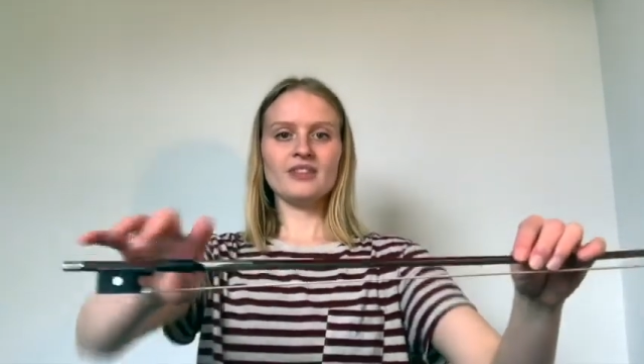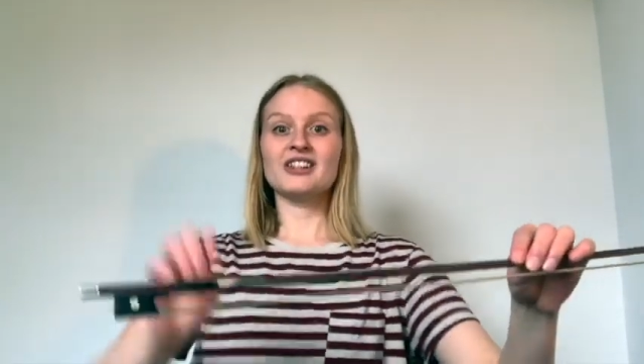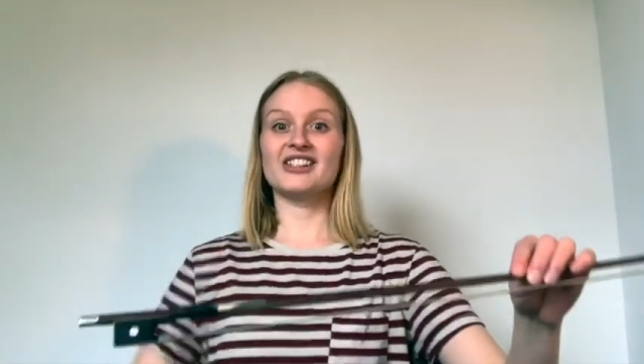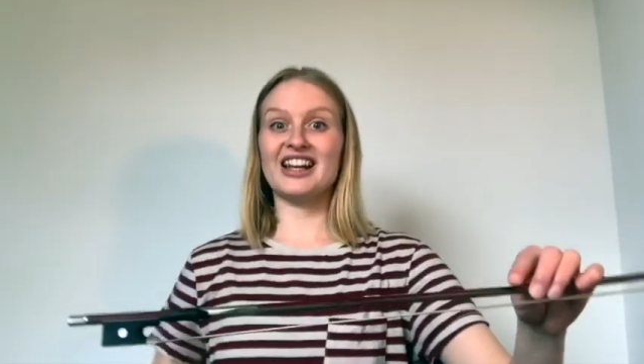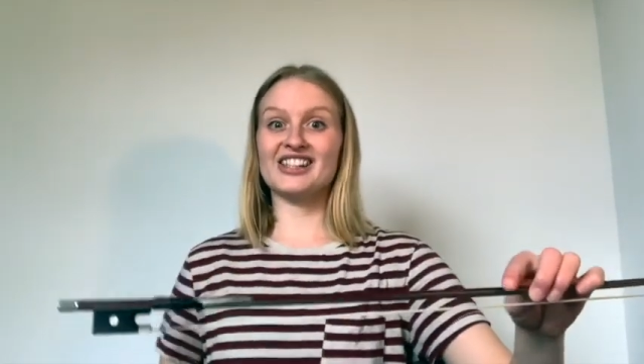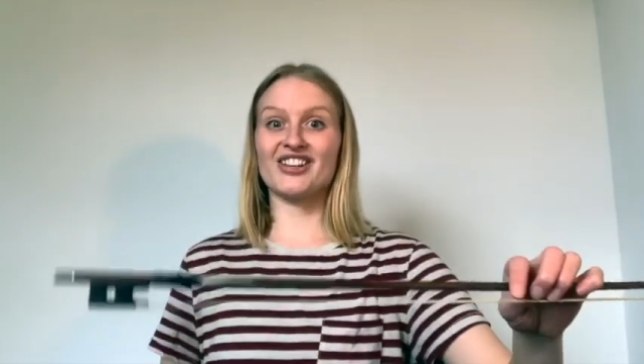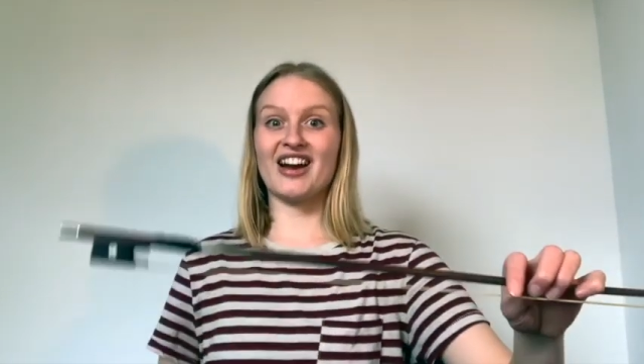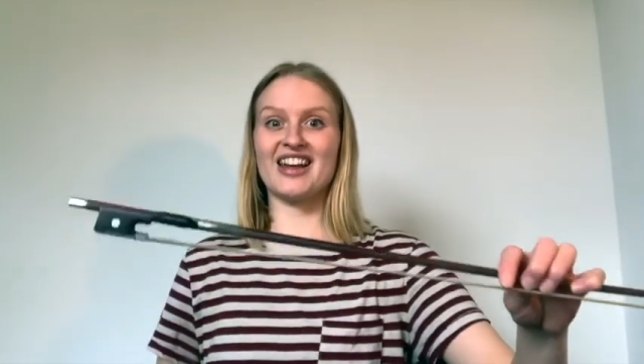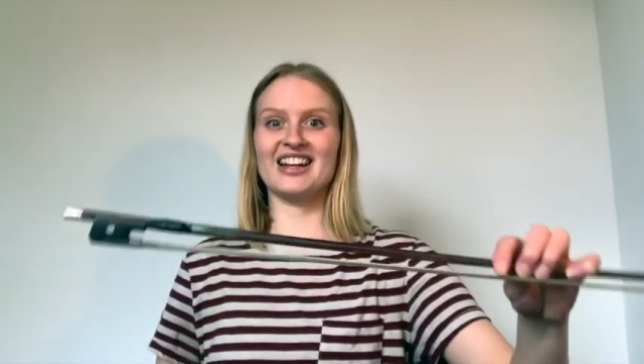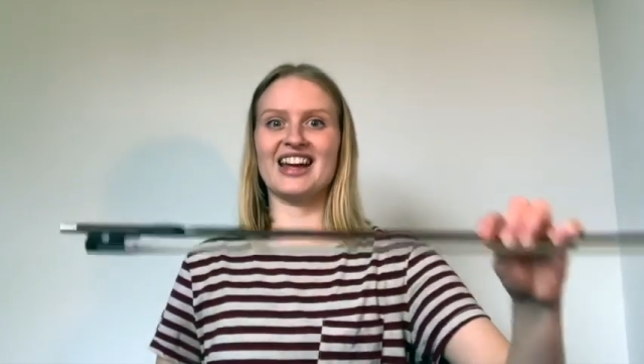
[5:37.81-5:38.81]
So let's try
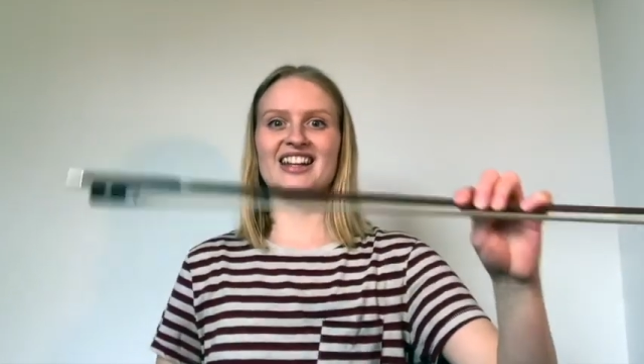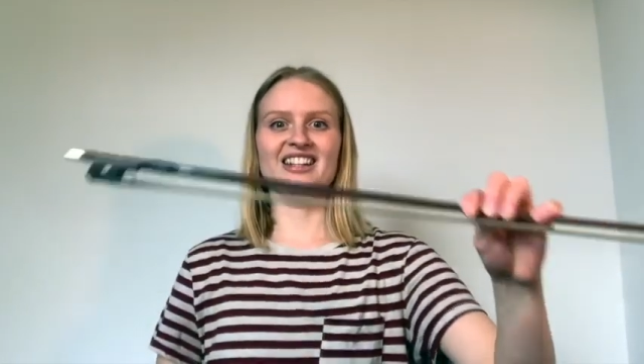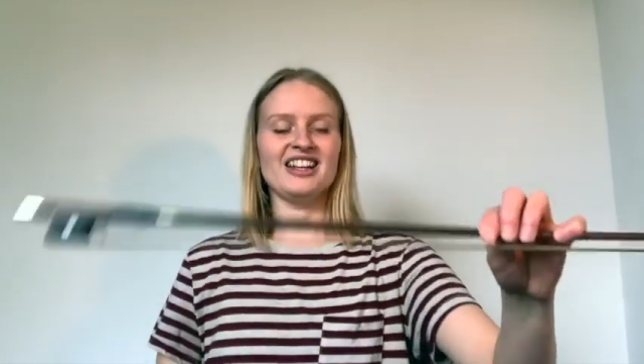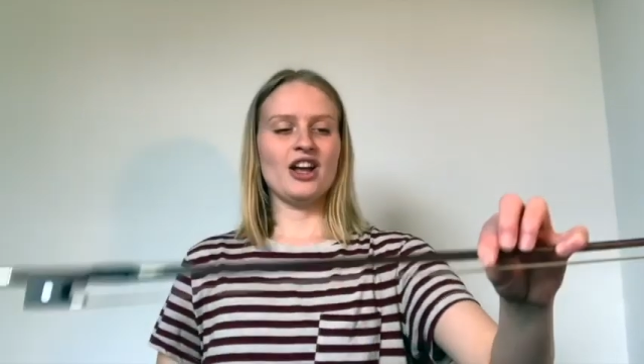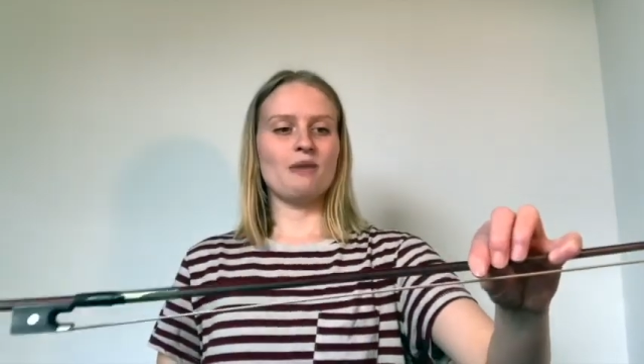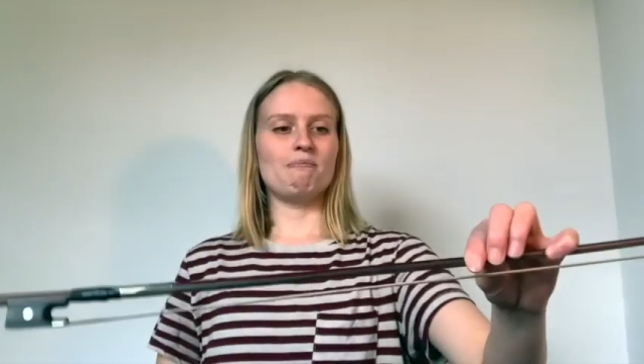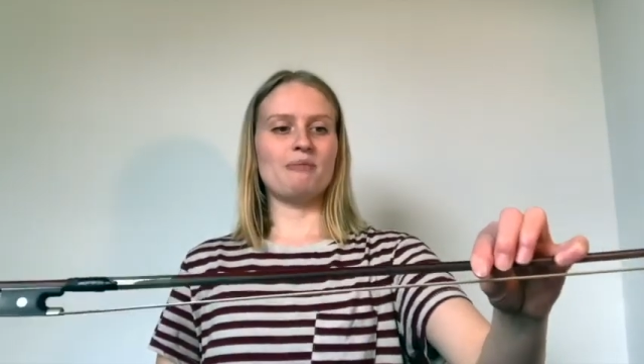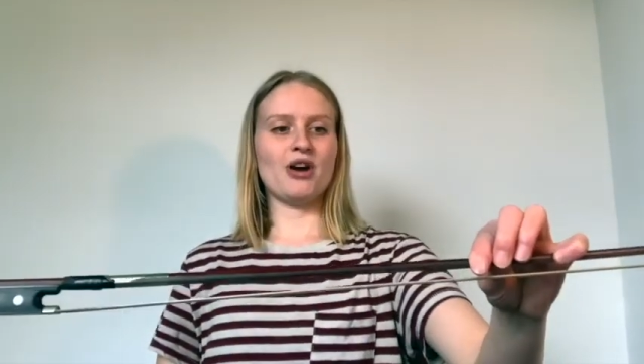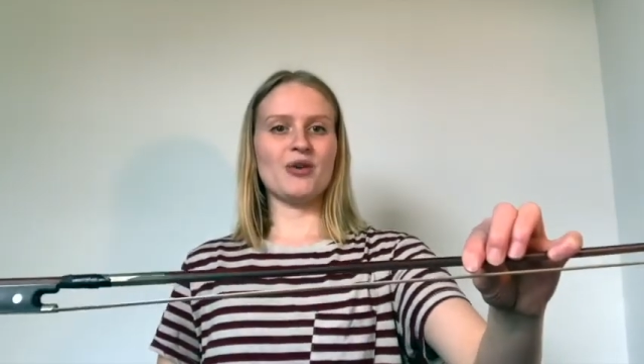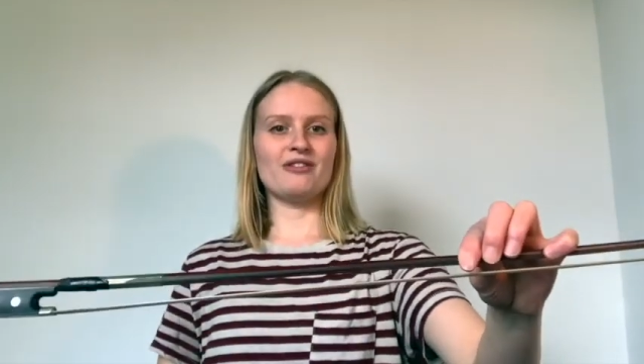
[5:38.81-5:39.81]
that again.
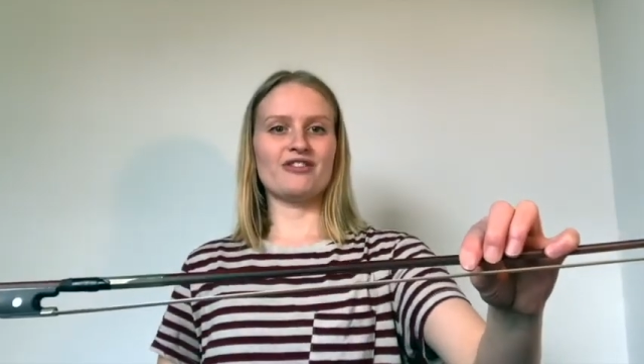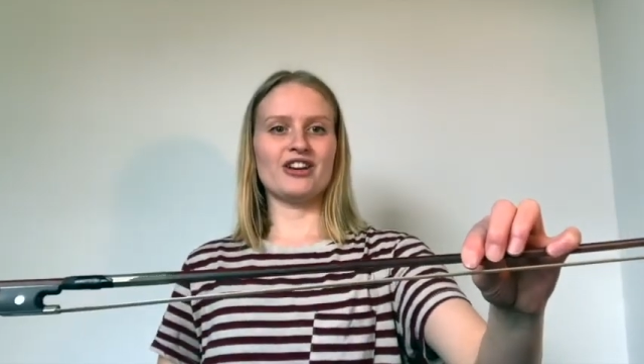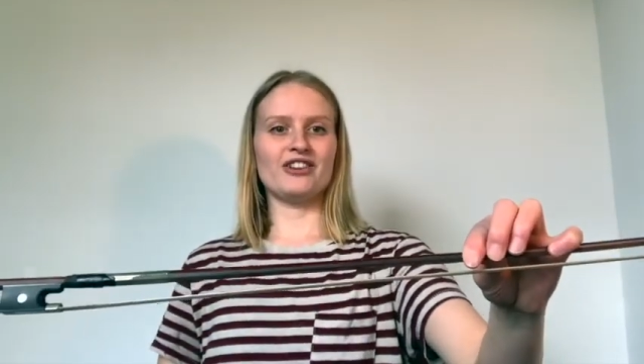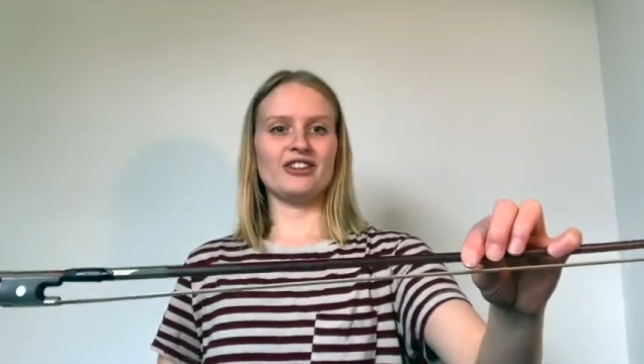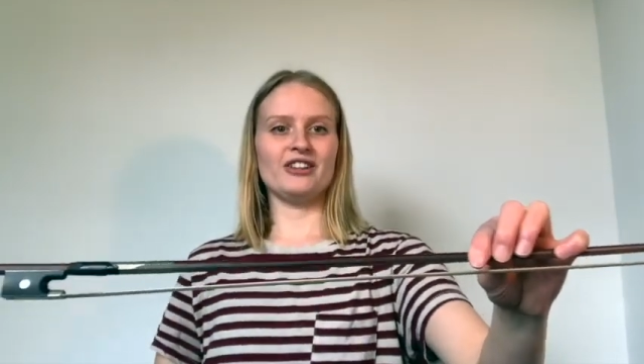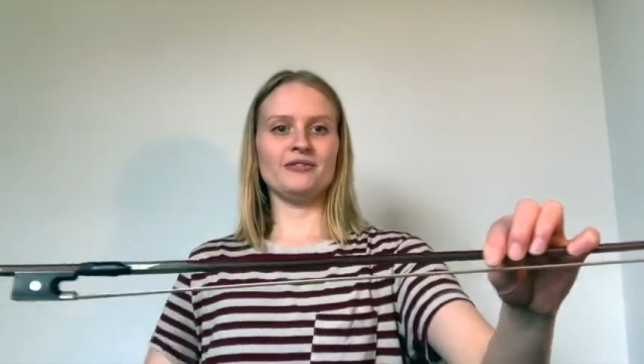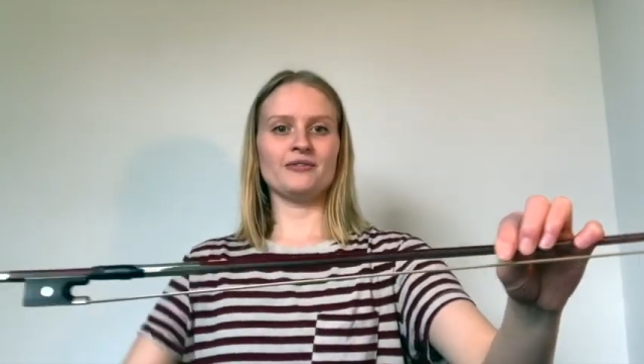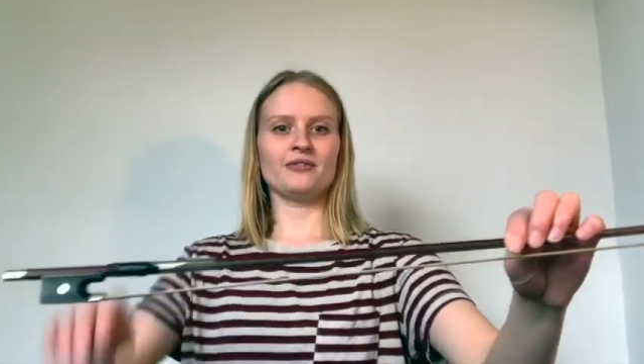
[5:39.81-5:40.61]
Bow in front of you,